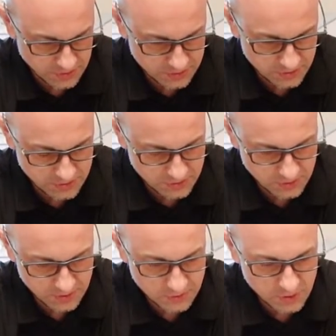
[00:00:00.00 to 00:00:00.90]
That's just,
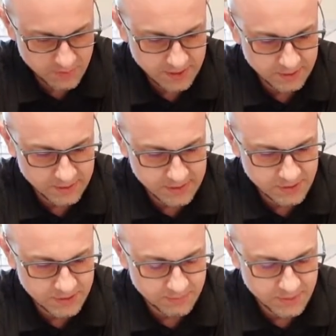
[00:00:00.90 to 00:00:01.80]

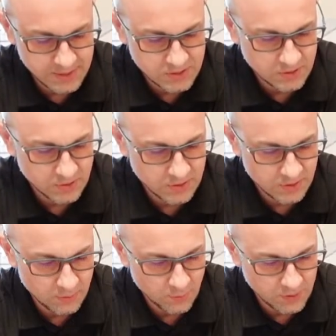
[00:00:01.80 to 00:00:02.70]
speculation based
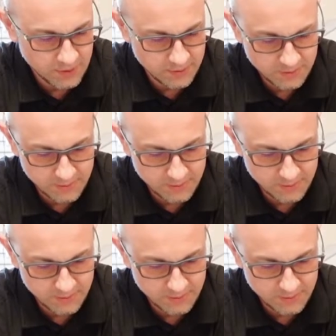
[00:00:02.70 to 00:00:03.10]
on what it